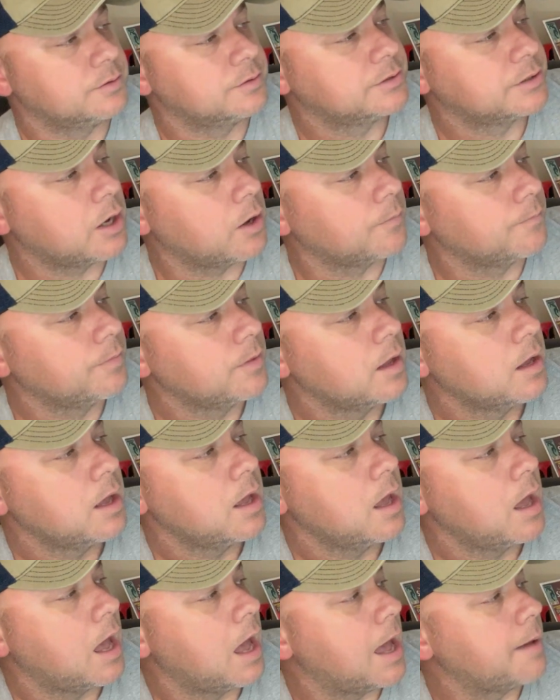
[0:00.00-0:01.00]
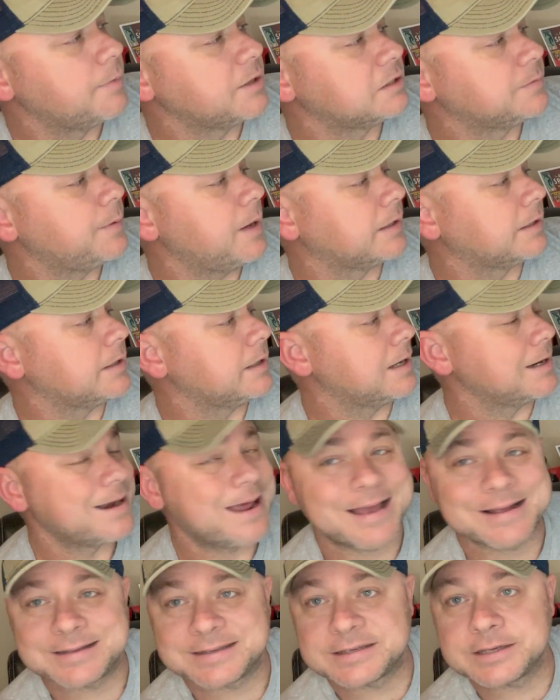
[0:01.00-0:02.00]
So I'm expecting a
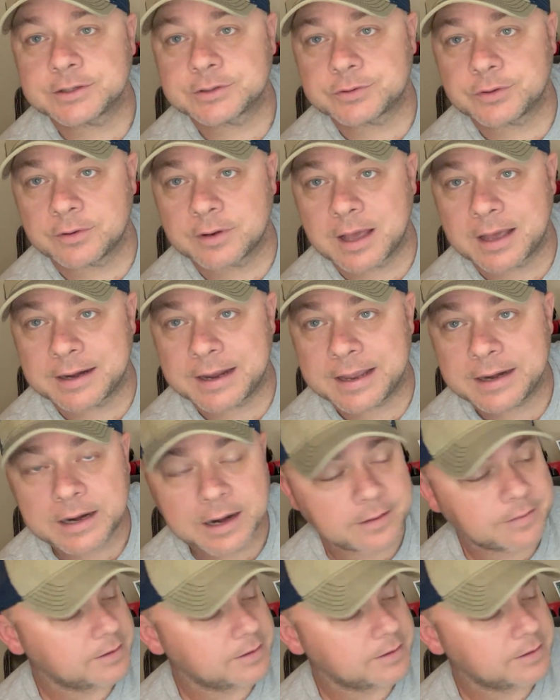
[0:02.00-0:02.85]
9.6 or a 9.8 out of